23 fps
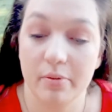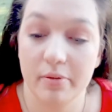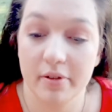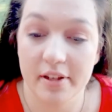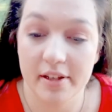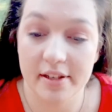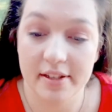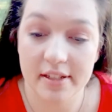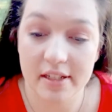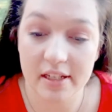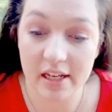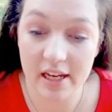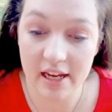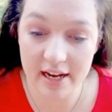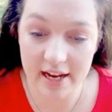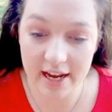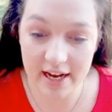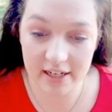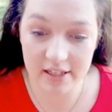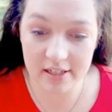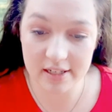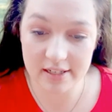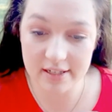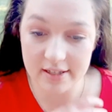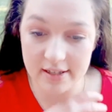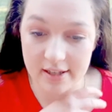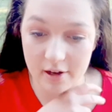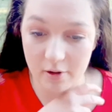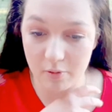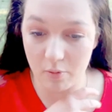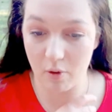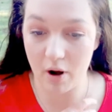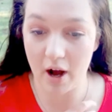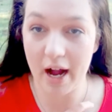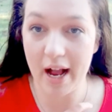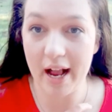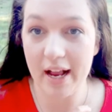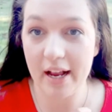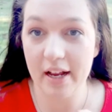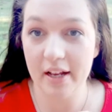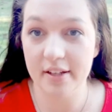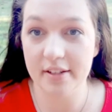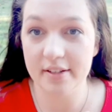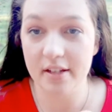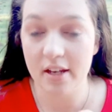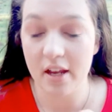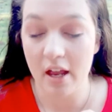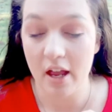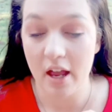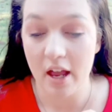was connect the wires